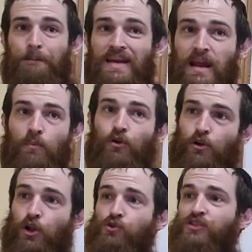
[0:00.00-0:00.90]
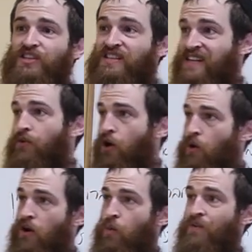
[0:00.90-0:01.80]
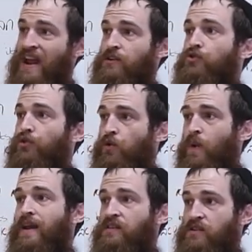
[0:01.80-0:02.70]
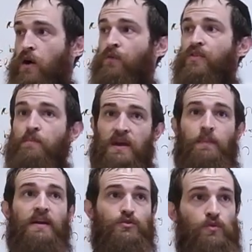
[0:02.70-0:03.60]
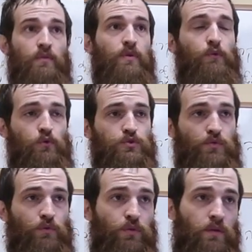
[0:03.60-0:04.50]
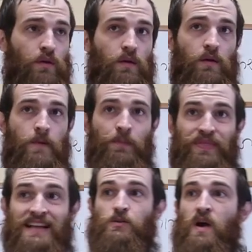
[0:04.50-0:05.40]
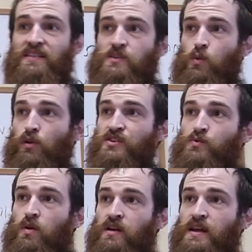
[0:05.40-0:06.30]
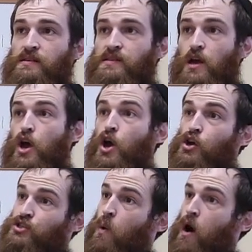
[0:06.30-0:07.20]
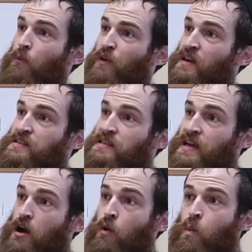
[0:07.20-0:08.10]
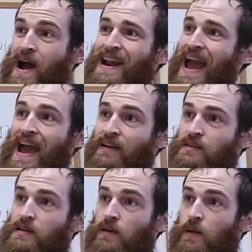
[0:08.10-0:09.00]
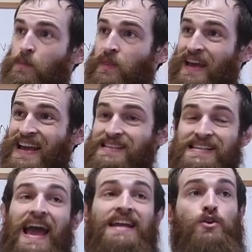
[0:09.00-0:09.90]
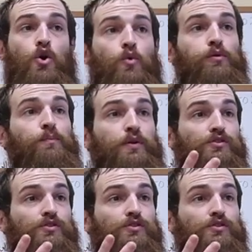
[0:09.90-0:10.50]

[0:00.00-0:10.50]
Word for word: a minimal, close to zero natural awareness of the big picture and of the full truth. That's why this world is what it is. So obviously, on one hand, it's a noble